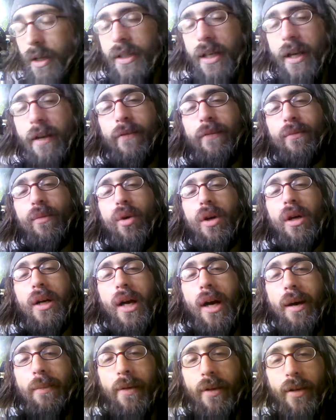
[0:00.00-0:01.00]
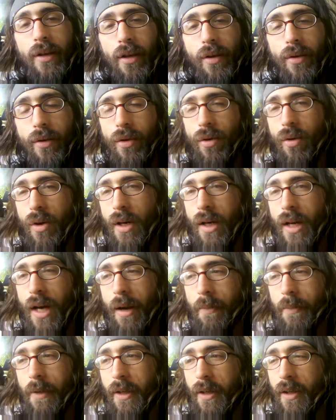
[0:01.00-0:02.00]
Aside from origami, the
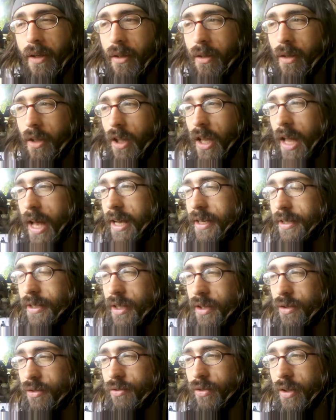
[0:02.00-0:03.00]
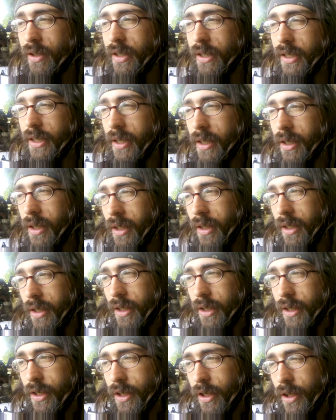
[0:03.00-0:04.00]
origami class has really,
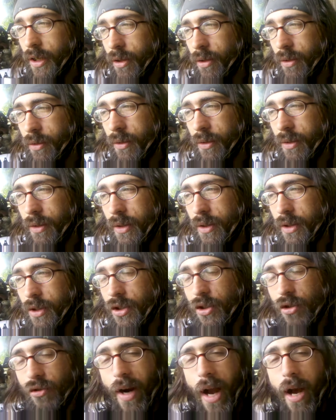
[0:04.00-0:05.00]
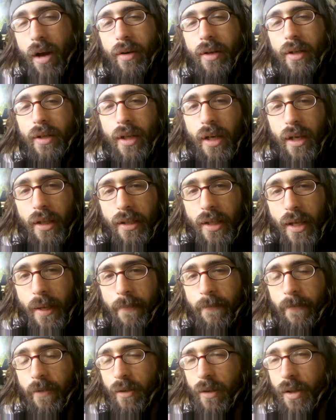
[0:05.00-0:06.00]
surrounded duct
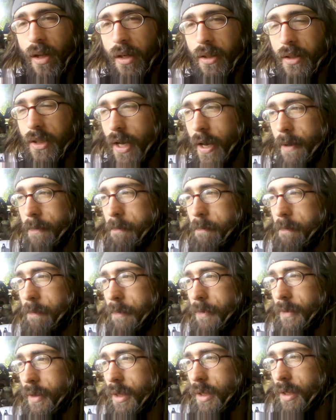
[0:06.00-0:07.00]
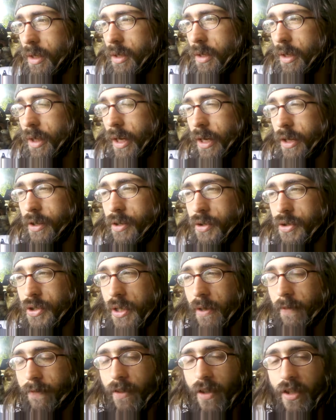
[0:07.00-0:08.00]
tape for a long time,
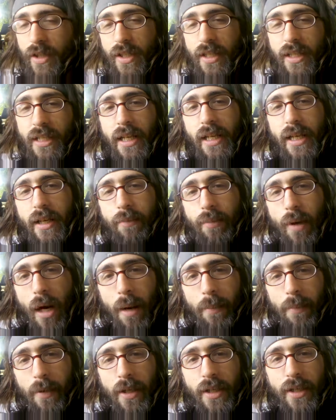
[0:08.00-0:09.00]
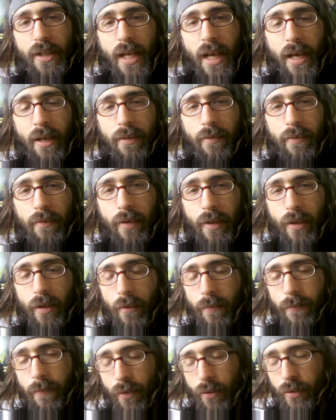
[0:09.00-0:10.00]
using it for its sticky properties and,
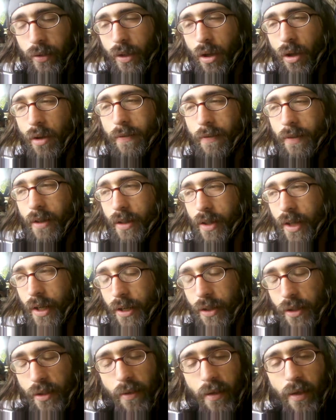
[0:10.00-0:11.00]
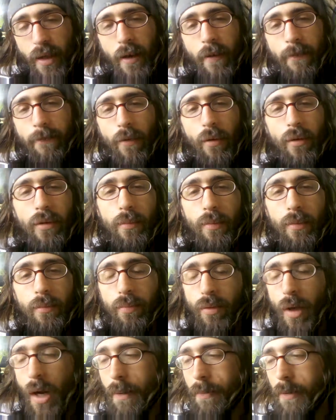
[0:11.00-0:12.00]
fold it over, and then it's got a
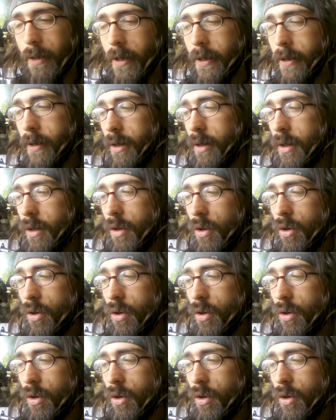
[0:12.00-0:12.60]
foldable property